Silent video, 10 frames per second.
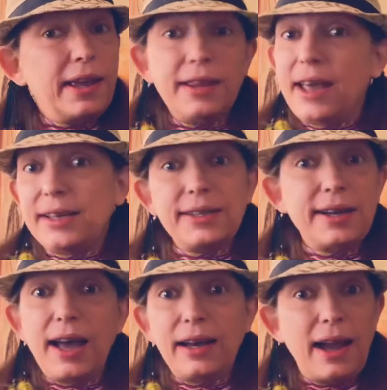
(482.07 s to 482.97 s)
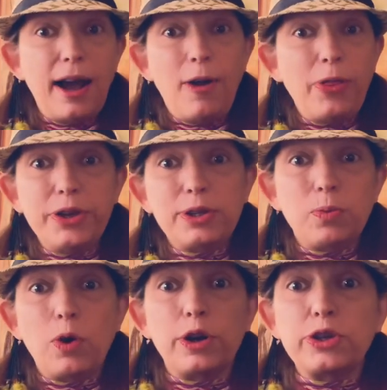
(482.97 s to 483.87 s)
And that's not how this
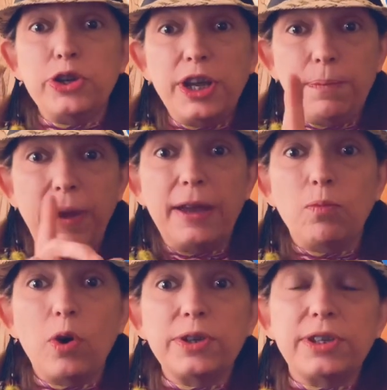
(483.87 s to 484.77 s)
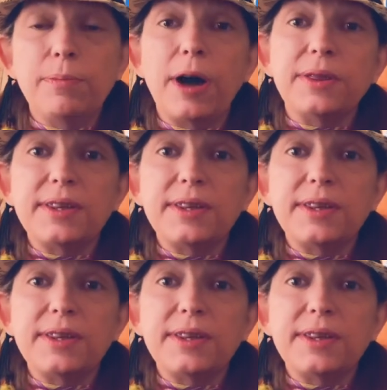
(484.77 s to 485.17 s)
works. You get paid once a month.